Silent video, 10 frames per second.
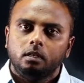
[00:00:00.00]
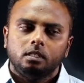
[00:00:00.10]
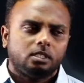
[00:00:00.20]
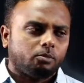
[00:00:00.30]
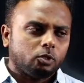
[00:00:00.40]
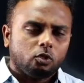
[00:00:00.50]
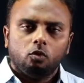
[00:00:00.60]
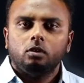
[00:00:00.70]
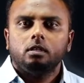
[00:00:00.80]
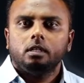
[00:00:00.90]
Suppose
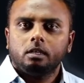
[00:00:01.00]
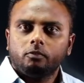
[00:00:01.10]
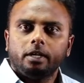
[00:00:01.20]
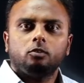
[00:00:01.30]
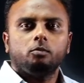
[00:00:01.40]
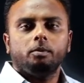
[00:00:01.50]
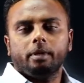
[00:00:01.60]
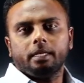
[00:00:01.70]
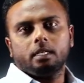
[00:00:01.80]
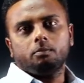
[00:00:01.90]
load required to be
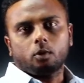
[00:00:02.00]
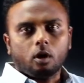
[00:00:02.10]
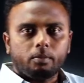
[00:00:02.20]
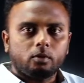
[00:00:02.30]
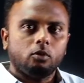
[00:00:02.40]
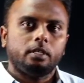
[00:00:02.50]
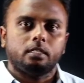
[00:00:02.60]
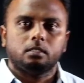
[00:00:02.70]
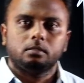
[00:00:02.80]
maintained proper voltage,